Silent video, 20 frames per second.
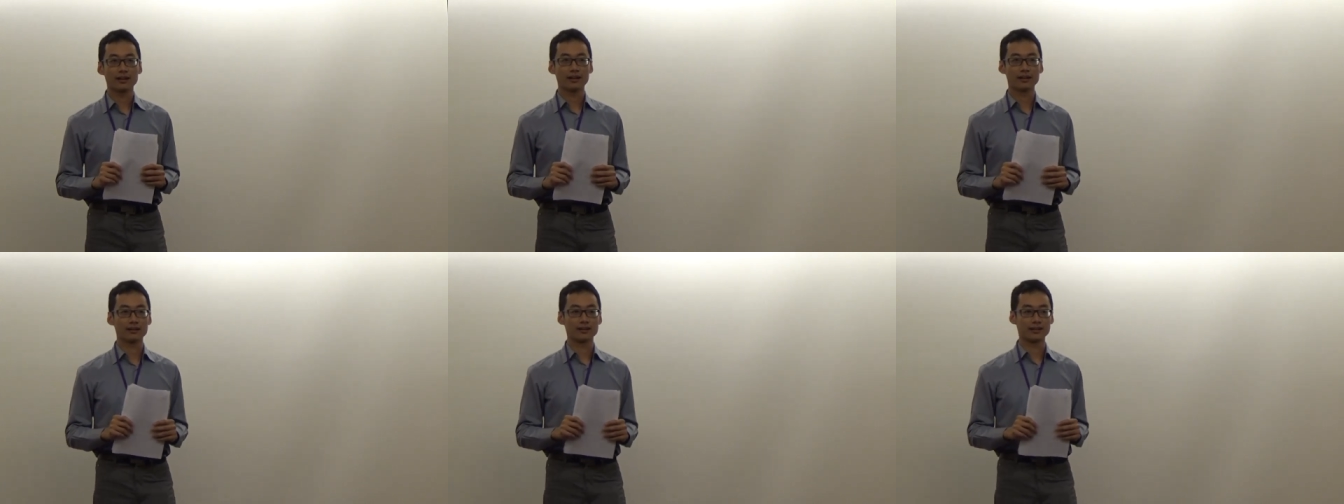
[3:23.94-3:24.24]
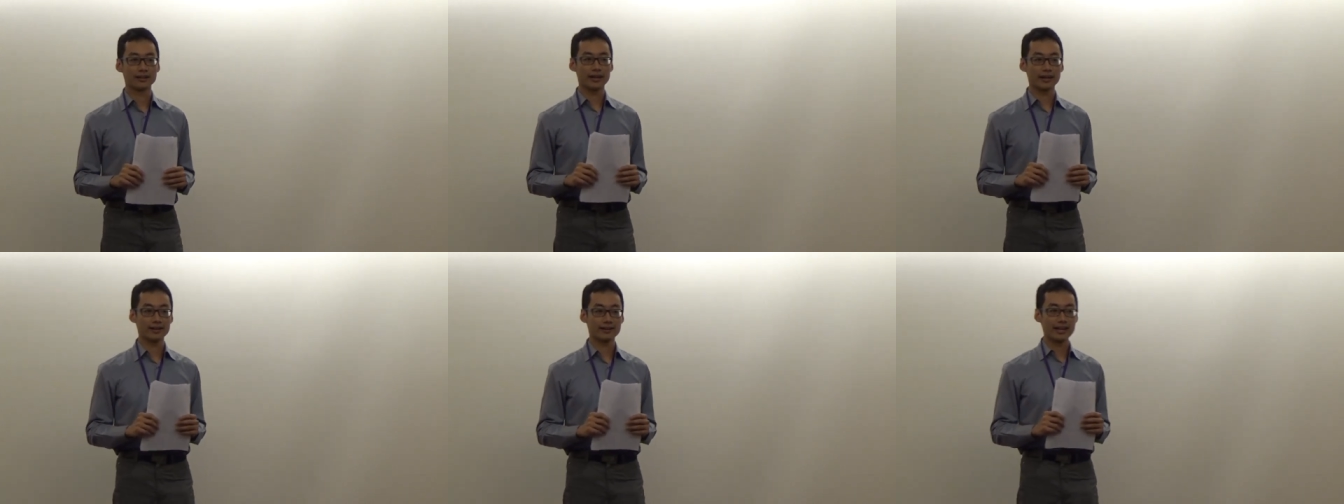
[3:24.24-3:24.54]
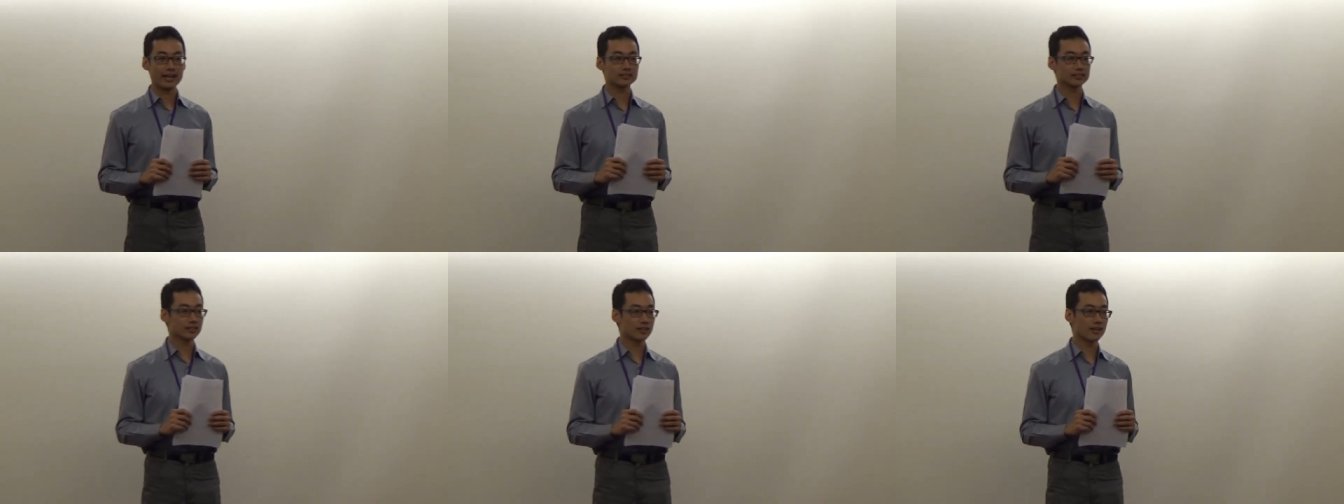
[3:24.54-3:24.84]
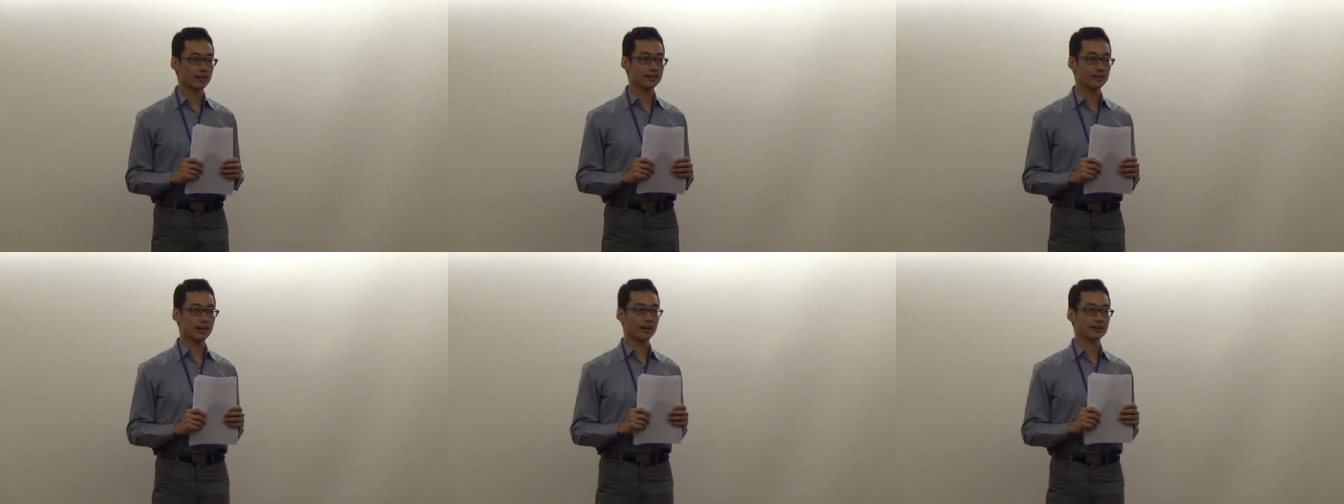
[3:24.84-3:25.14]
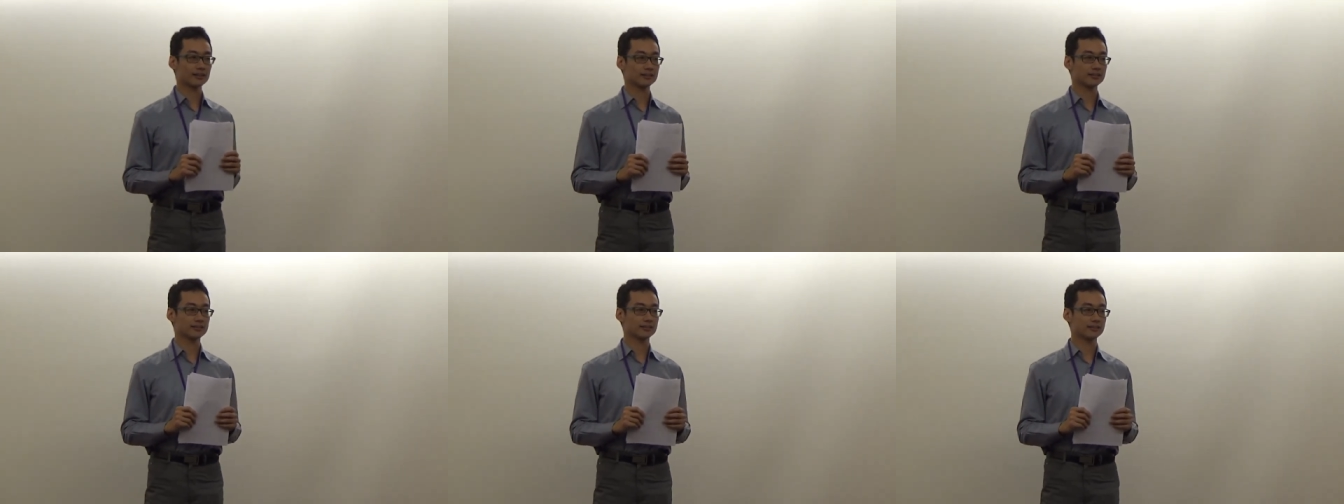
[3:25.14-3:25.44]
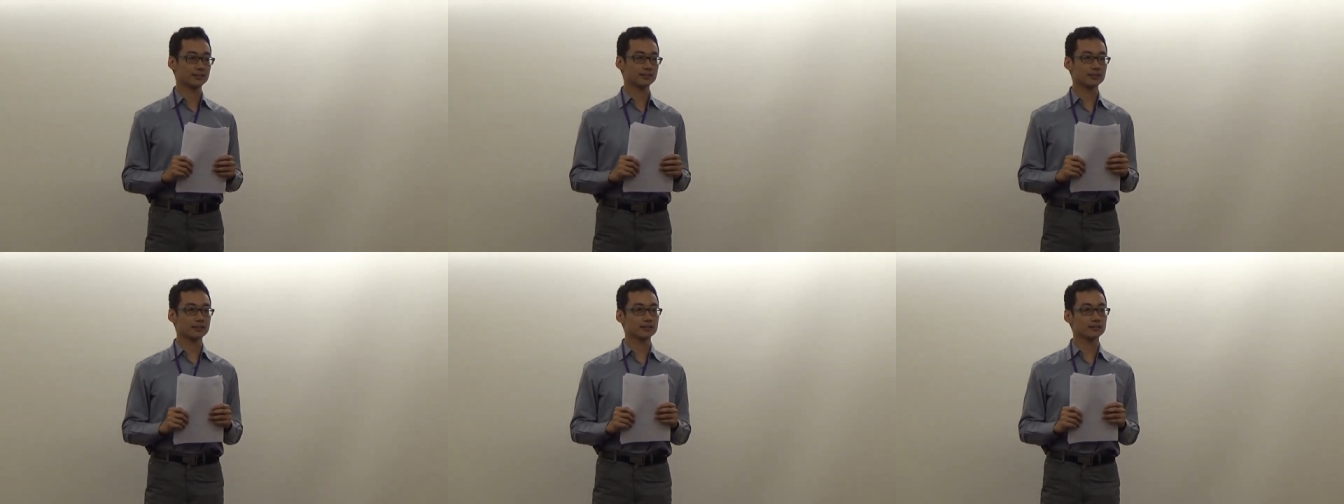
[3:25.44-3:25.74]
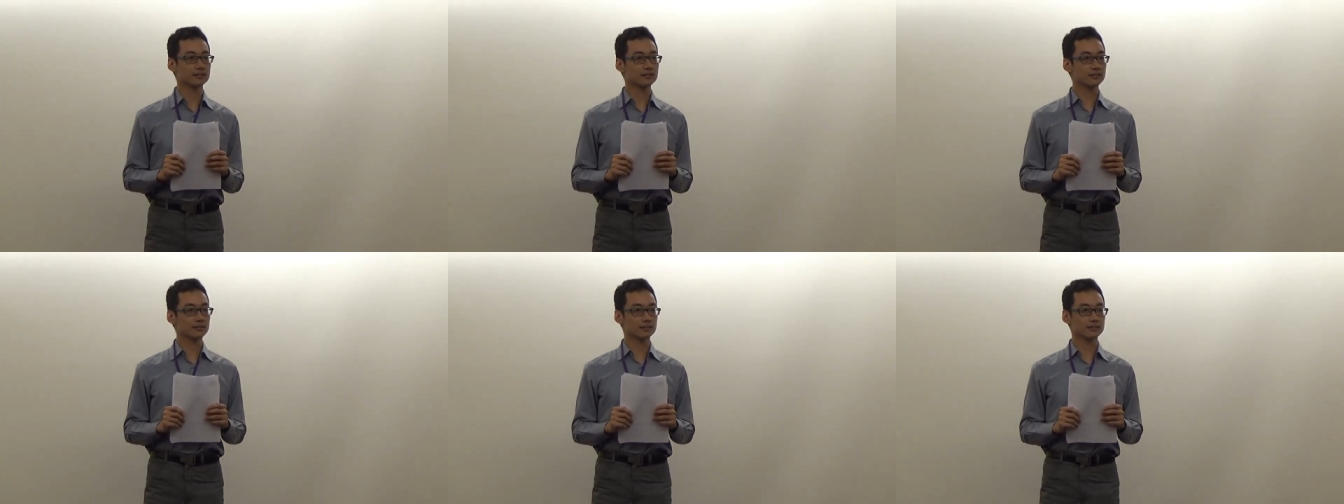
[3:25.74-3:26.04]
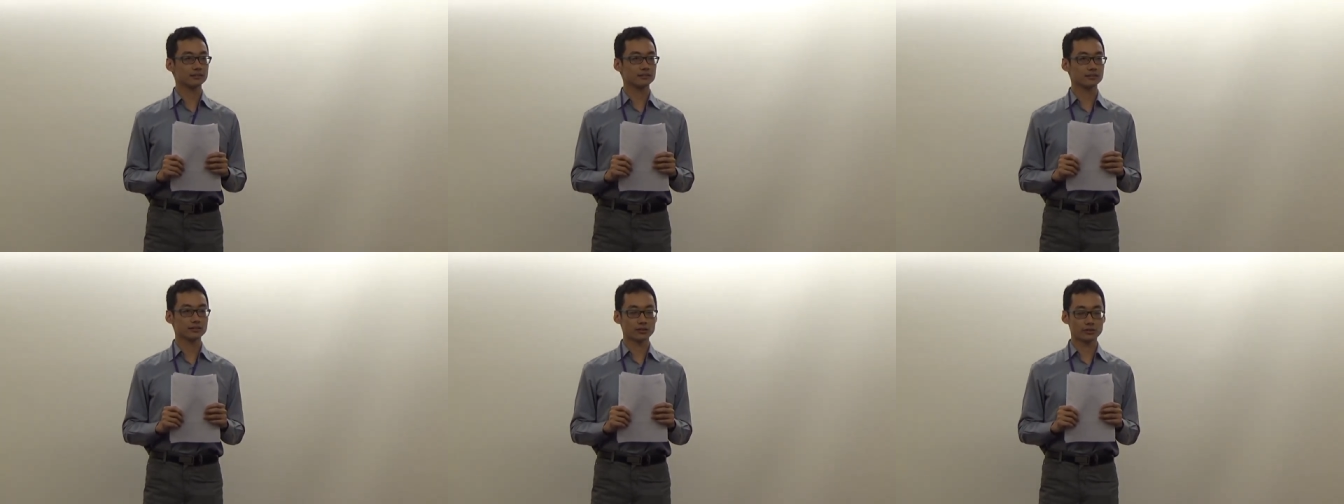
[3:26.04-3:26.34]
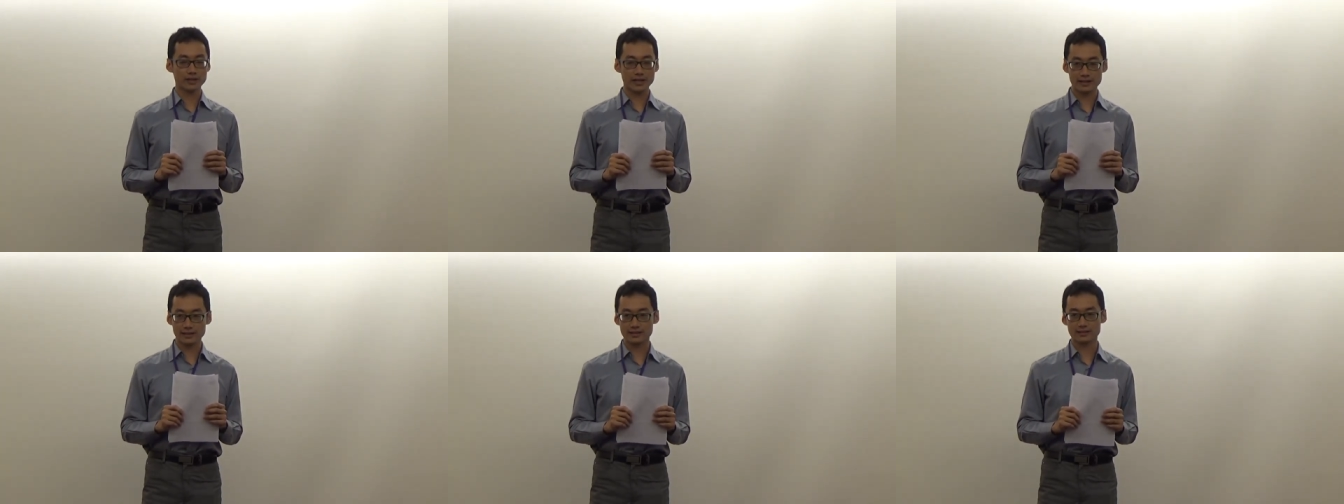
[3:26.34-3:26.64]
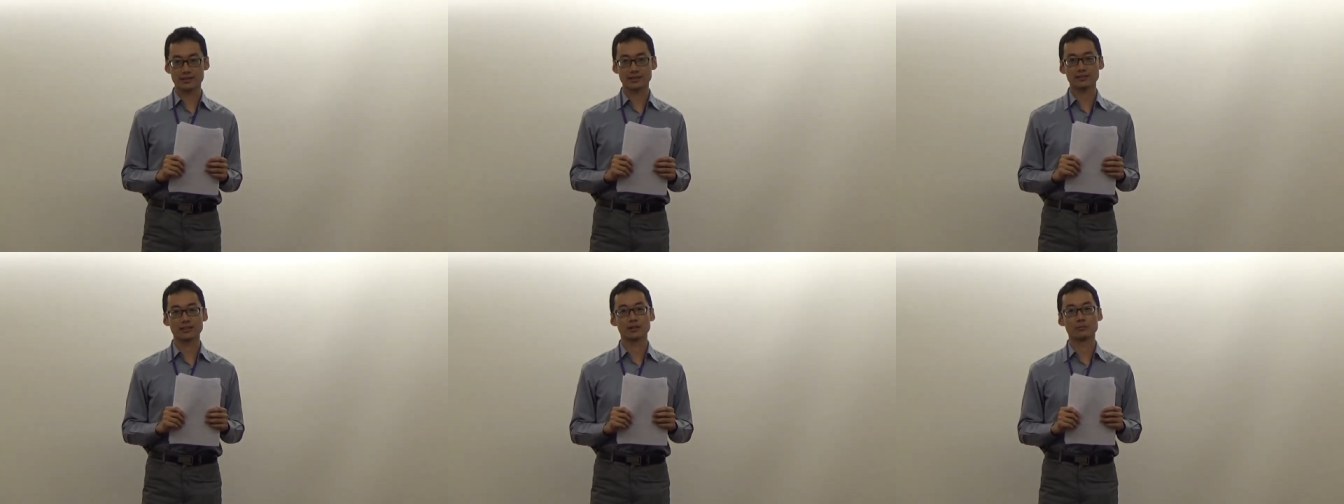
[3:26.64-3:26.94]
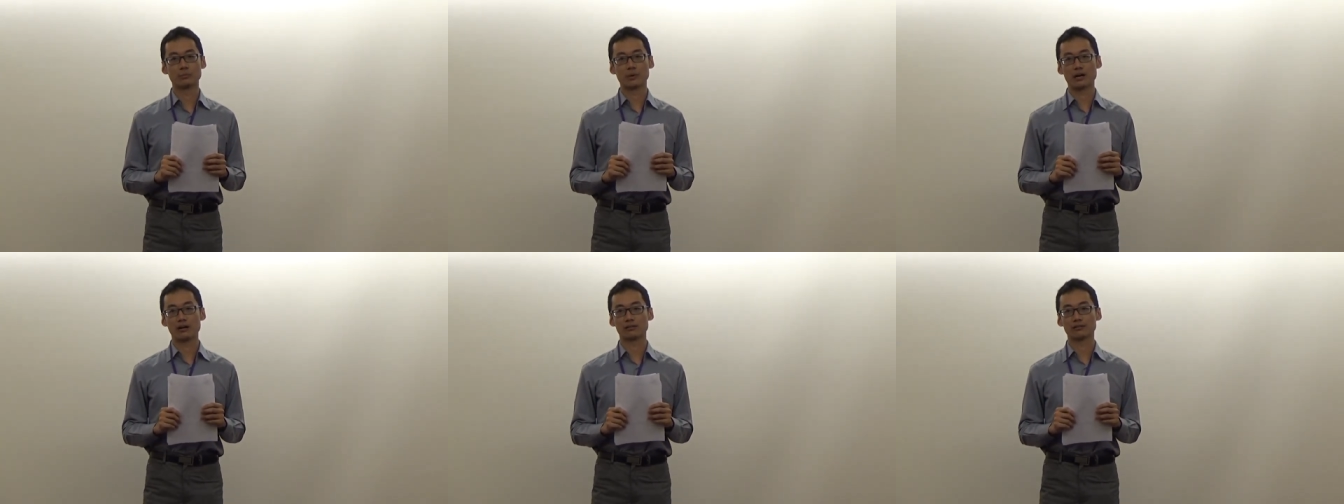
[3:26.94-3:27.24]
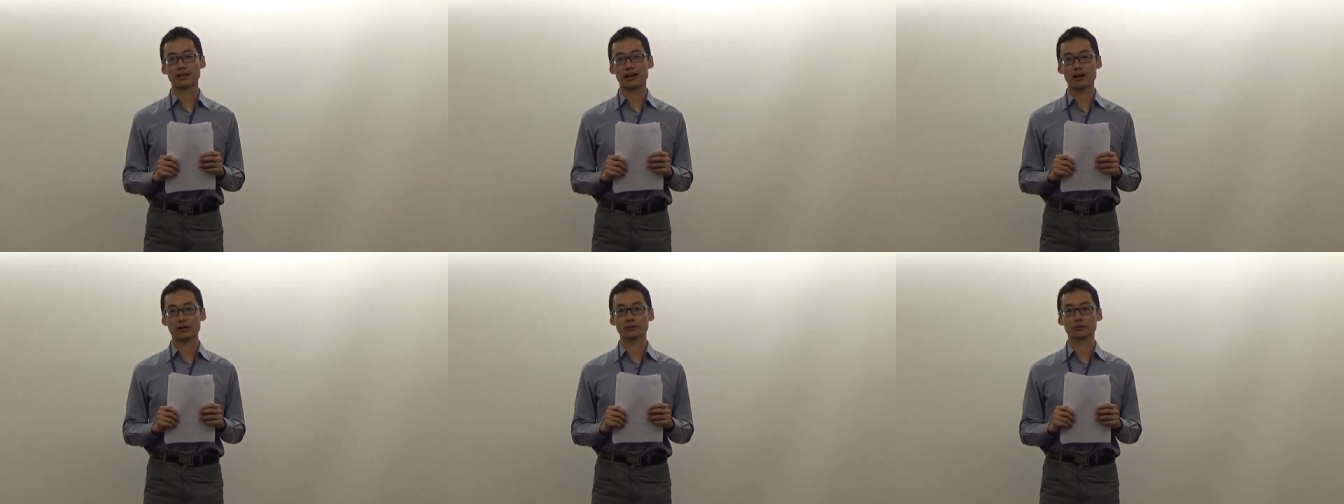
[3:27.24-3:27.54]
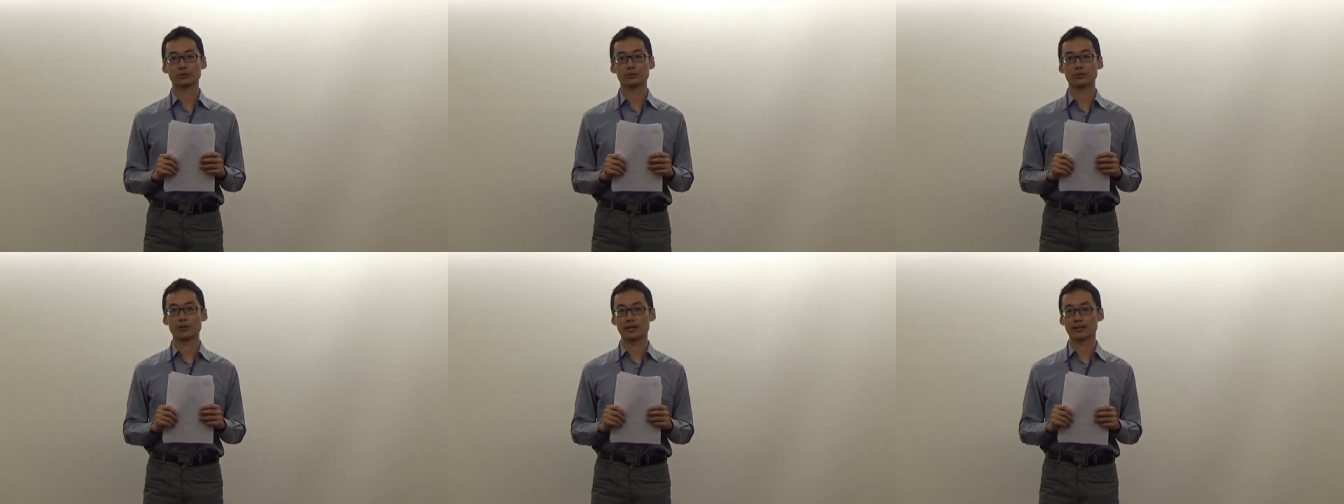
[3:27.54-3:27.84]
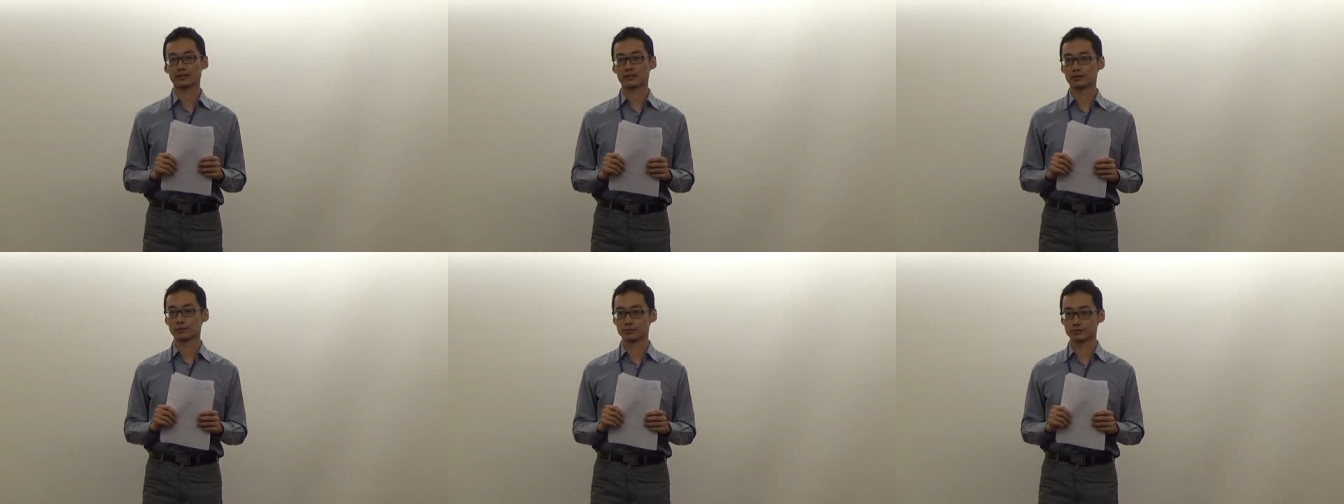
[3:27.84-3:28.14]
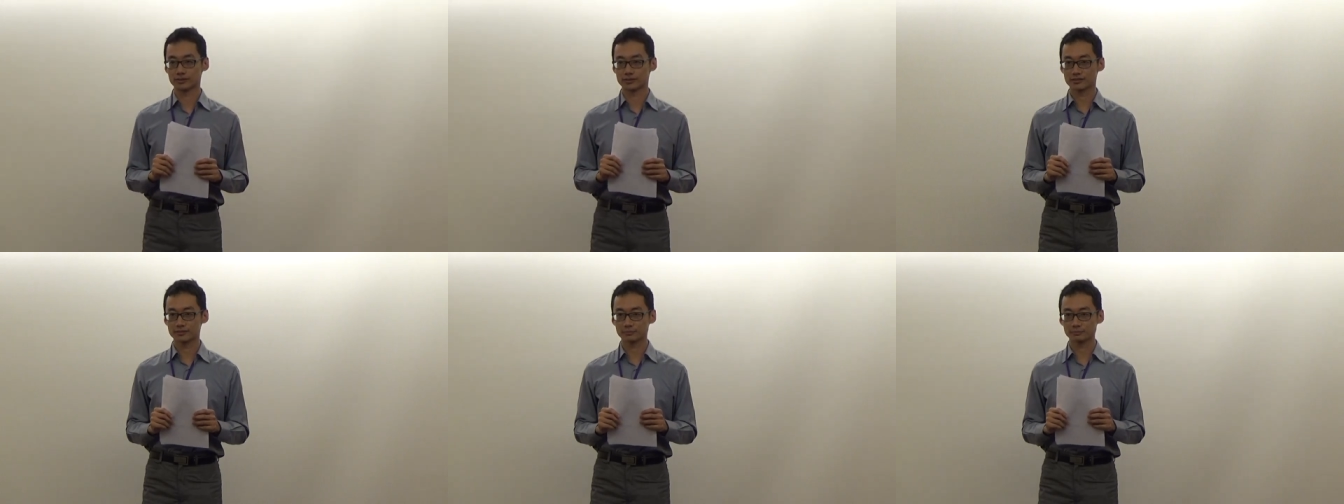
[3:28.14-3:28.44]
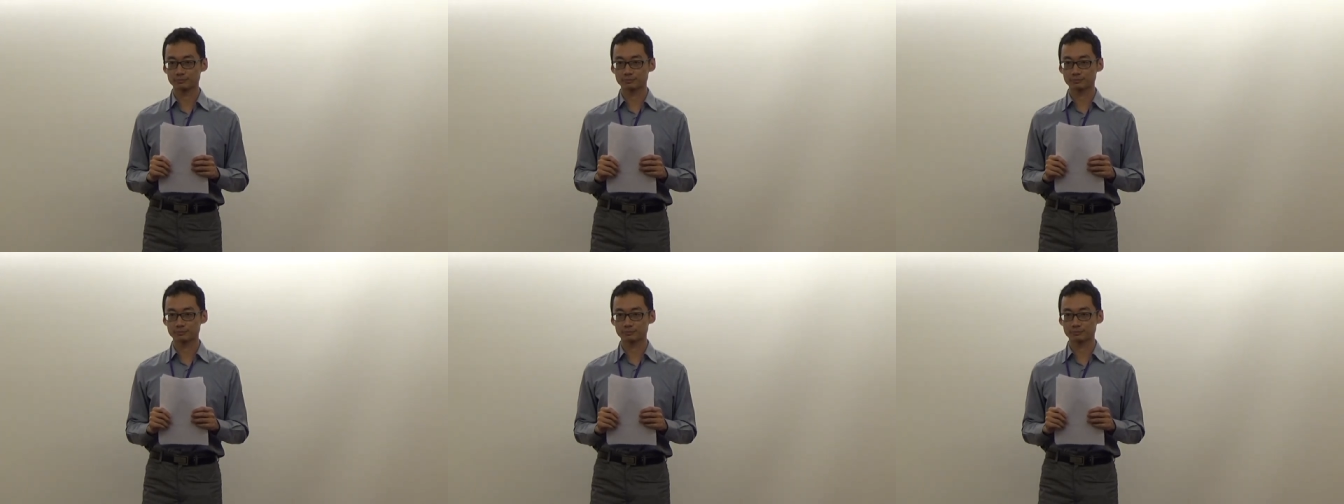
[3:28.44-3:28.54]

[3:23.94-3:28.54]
at, at that time, I didn't know anything about how to write codes.